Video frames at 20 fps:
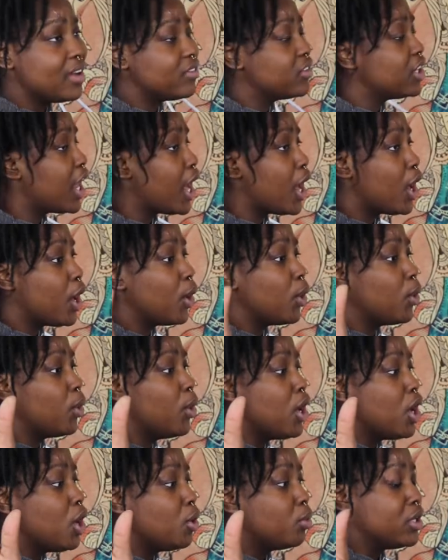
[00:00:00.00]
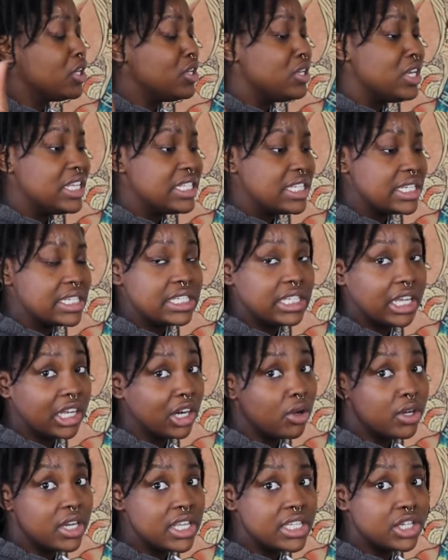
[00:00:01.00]
never know when you need to
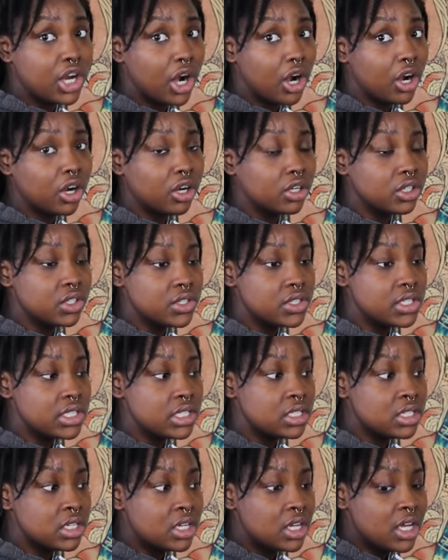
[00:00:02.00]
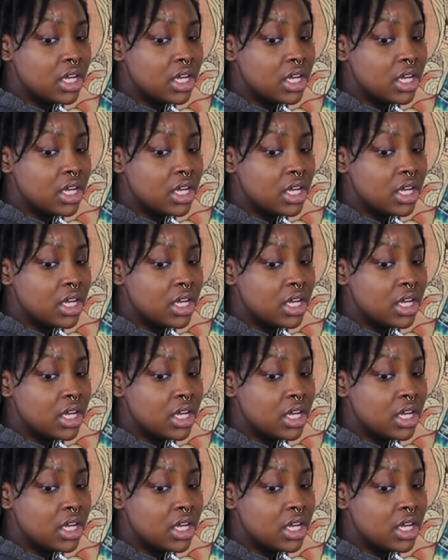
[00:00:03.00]
stun on these girls